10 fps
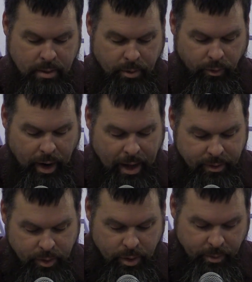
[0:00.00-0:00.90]
but
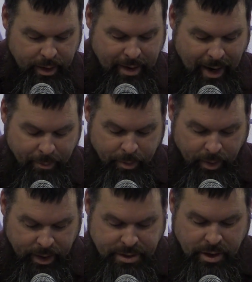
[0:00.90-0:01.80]
rather that we might
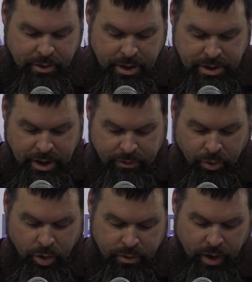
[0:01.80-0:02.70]
compromise in our teaching of
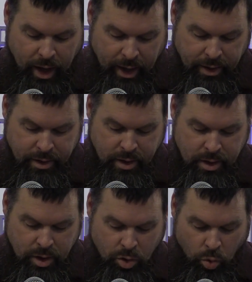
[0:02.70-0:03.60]
the Word of God
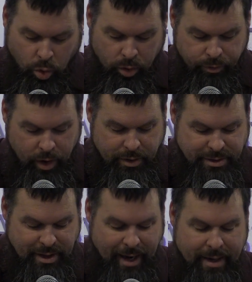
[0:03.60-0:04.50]
or fall
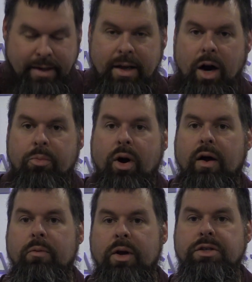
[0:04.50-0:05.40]
silent in our
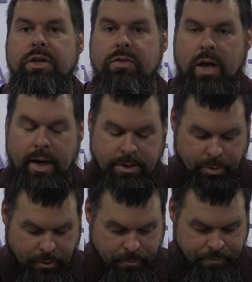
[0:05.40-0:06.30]
proclamation of the
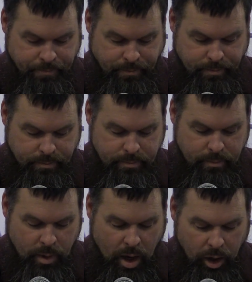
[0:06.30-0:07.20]
gospel.
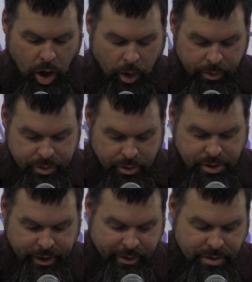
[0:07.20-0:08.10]
Along with
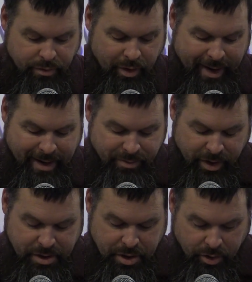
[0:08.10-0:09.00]
church leaders of like
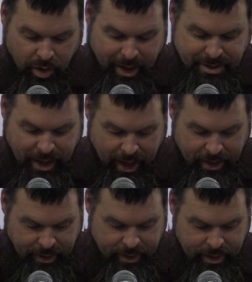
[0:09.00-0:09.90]
conviction across
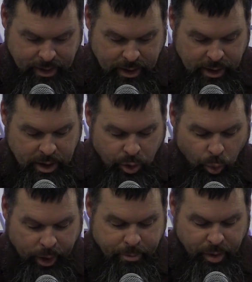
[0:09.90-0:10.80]
Canada,
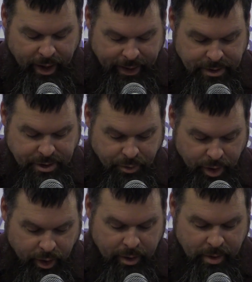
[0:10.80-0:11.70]
we pledge that we
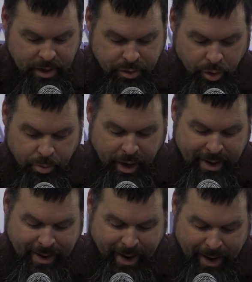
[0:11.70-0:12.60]
are committed to
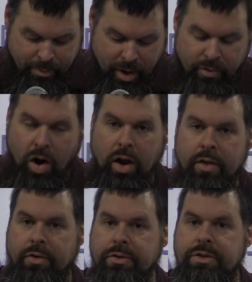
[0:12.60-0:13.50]
obeying God above all
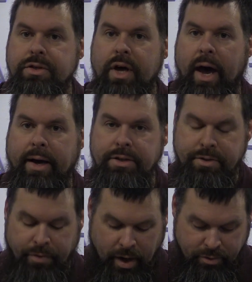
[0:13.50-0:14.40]
others,
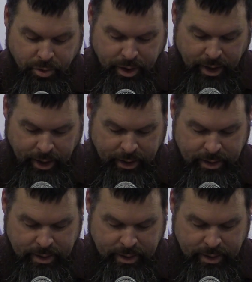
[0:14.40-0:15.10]
Acts 5:29.